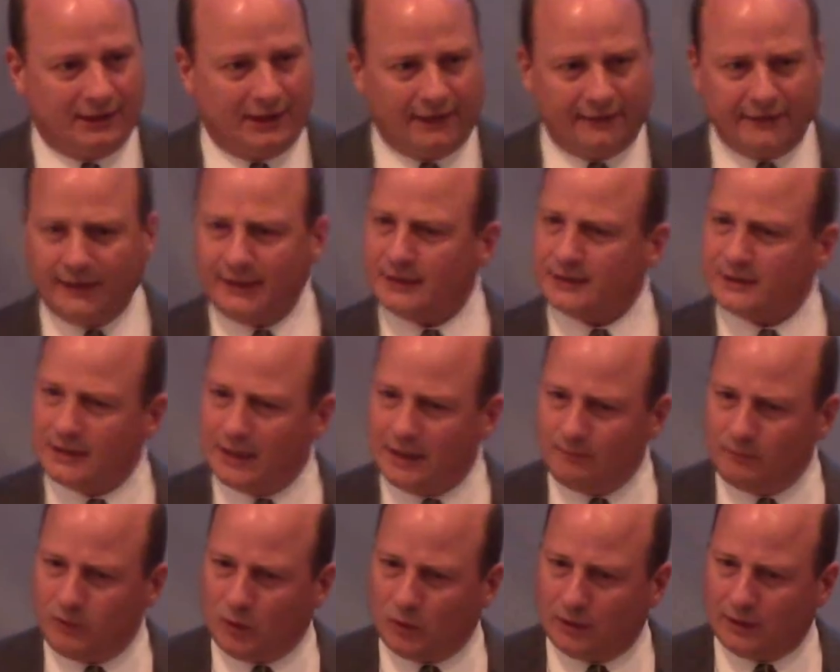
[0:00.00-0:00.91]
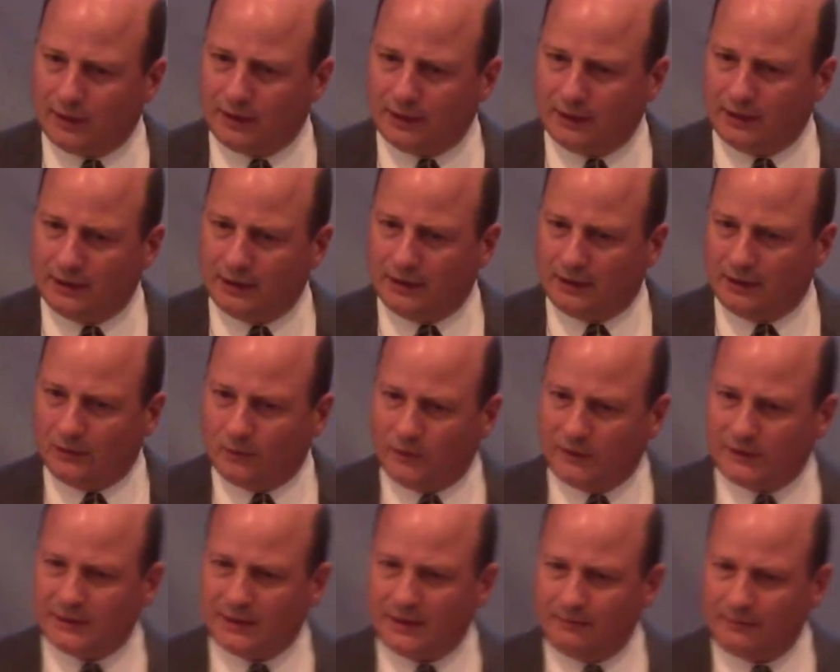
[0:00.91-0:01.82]
And then at some point,
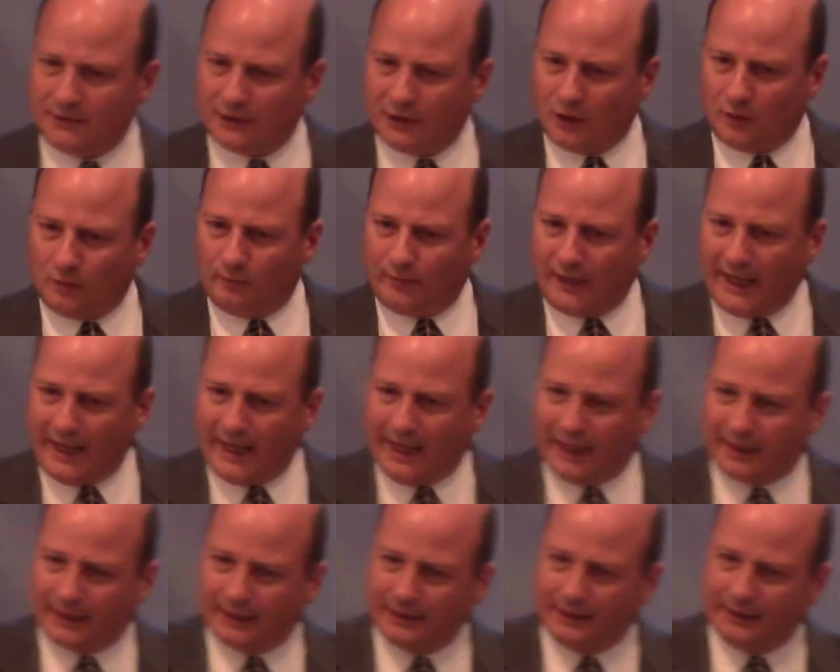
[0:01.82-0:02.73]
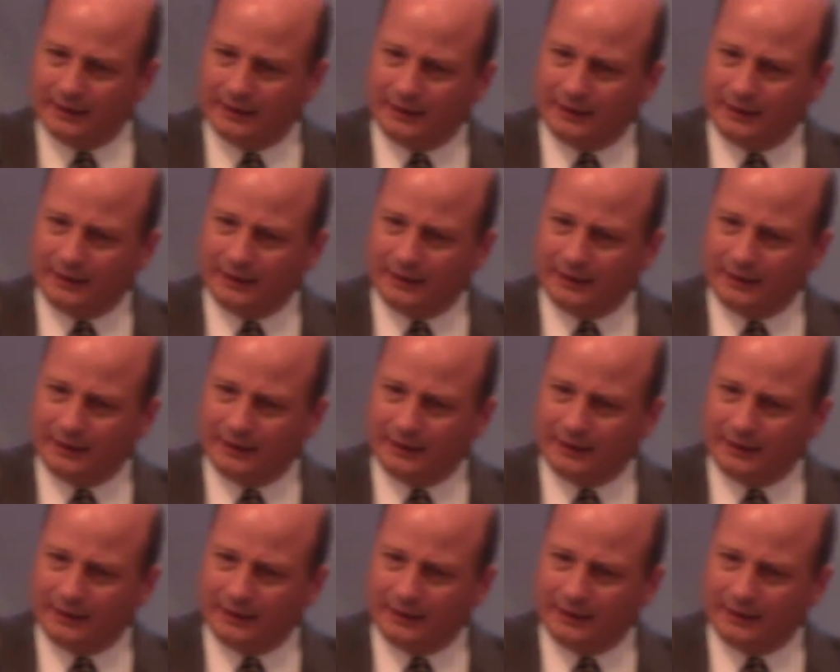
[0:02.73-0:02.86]
we seem to go back